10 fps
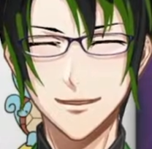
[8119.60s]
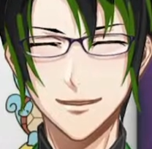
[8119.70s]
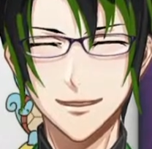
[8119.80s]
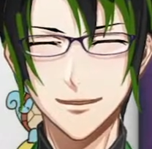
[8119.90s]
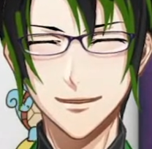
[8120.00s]

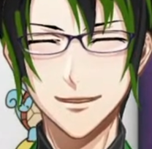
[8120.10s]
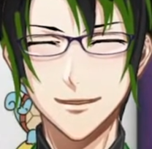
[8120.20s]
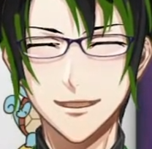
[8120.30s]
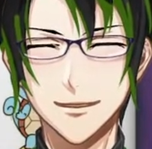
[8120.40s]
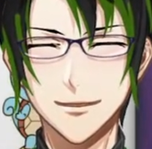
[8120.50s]

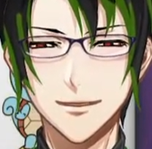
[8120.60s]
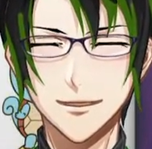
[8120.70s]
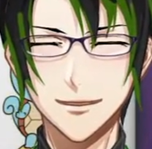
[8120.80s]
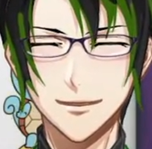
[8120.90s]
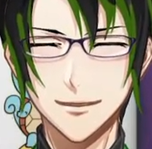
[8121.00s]
my
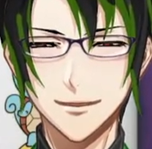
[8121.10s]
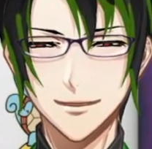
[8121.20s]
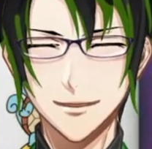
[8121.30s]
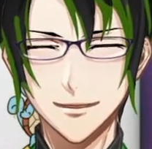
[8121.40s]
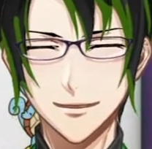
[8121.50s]
thought of,
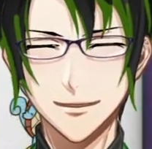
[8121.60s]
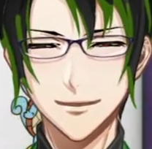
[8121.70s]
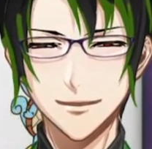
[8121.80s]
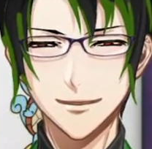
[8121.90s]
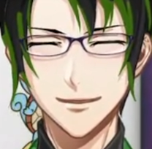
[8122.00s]

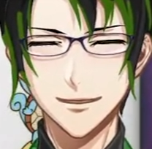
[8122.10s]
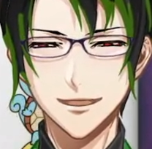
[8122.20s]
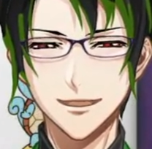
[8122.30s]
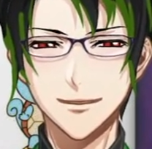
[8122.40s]
I'm